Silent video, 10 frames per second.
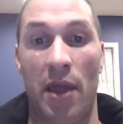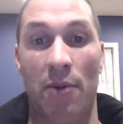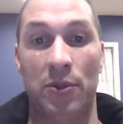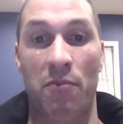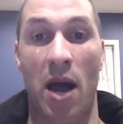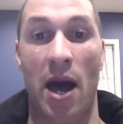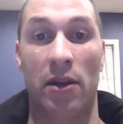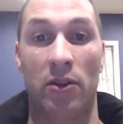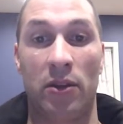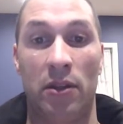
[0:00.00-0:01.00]
that was
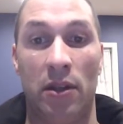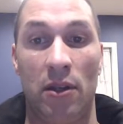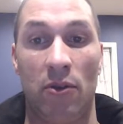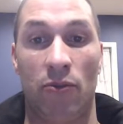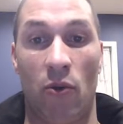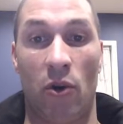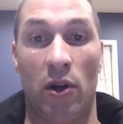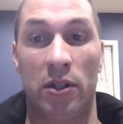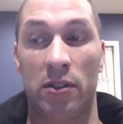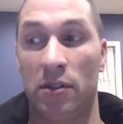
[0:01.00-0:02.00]
modeled for
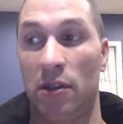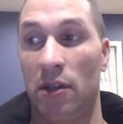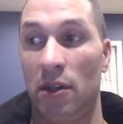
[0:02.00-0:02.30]
us,